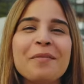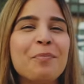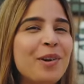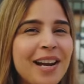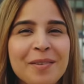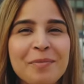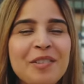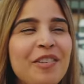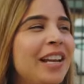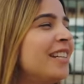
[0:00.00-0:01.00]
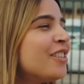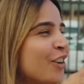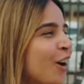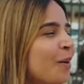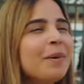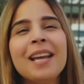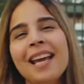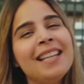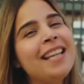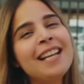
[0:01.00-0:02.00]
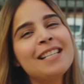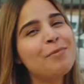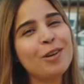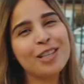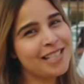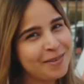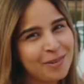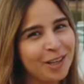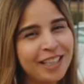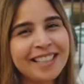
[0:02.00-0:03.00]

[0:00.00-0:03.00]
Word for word: a break in between, shop and then explore some more.